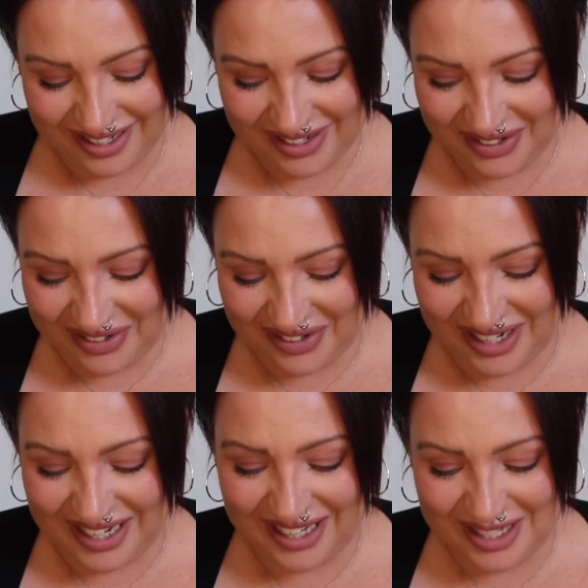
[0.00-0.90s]
Oh,
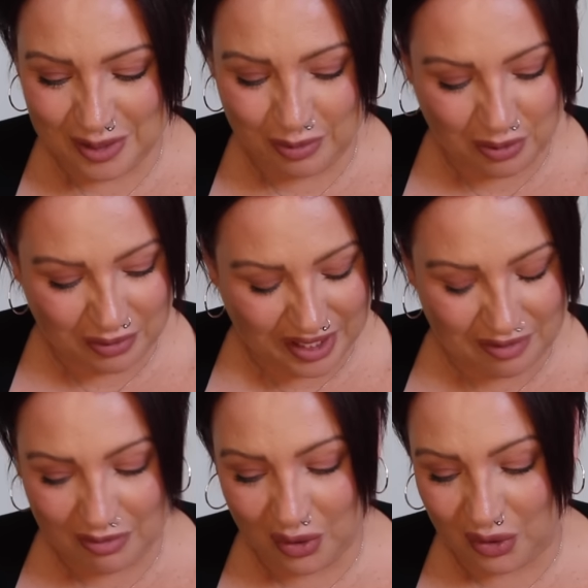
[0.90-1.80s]
it is a
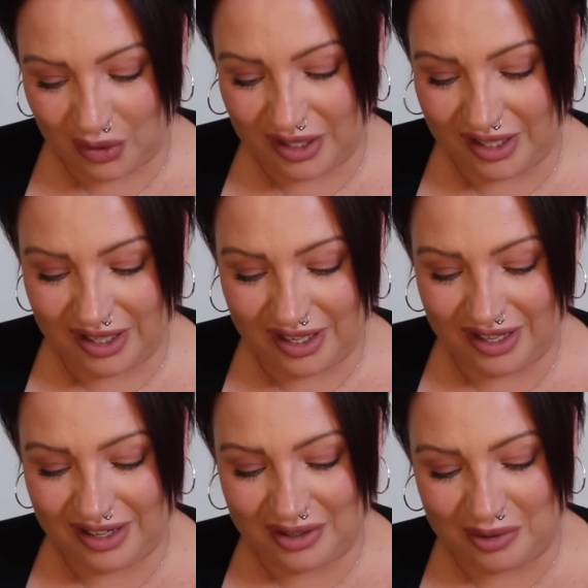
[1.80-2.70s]
pumpkin mug.
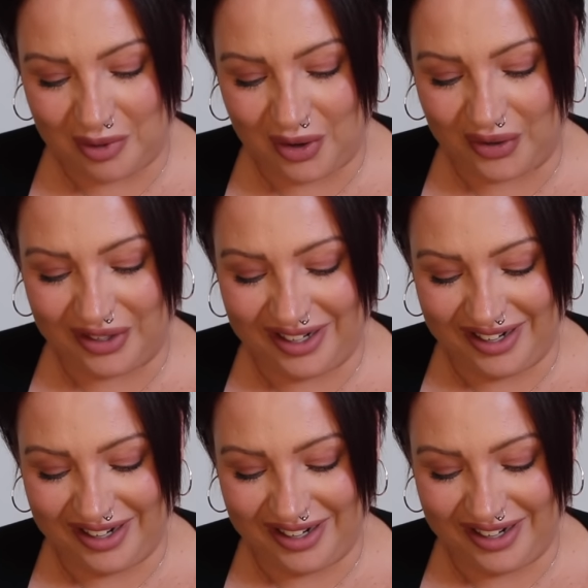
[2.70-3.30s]
Come on.